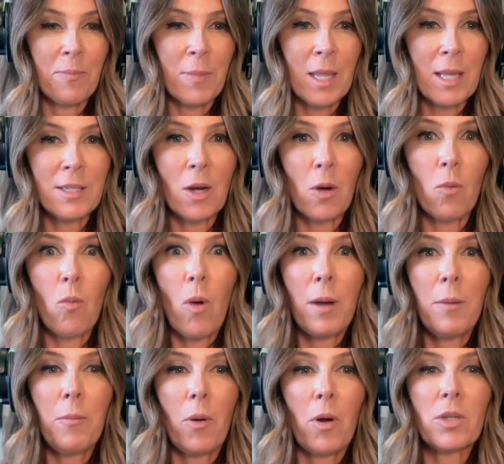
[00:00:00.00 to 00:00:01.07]
Is there
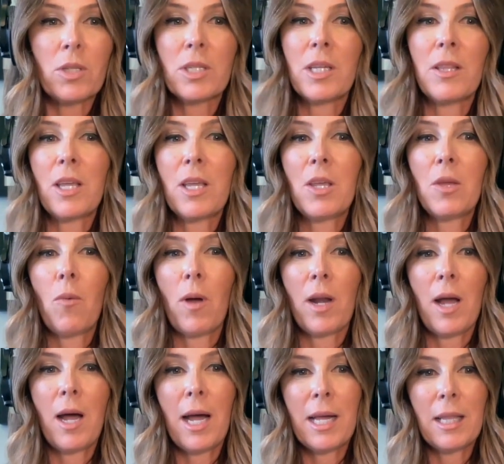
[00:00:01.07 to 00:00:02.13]
one person that you want
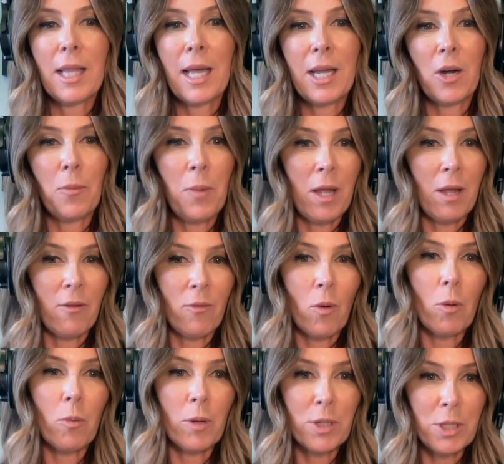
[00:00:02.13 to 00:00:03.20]
to highlight or pay it
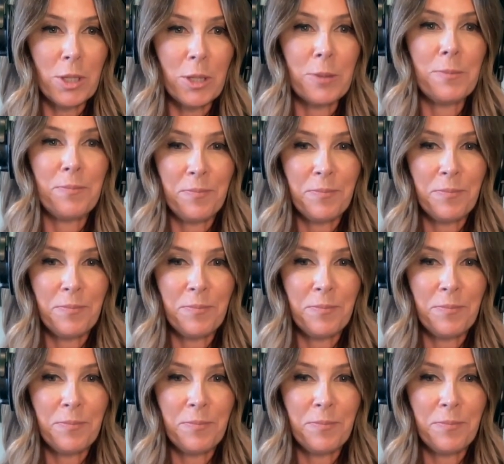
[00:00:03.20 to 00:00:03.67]
forward to?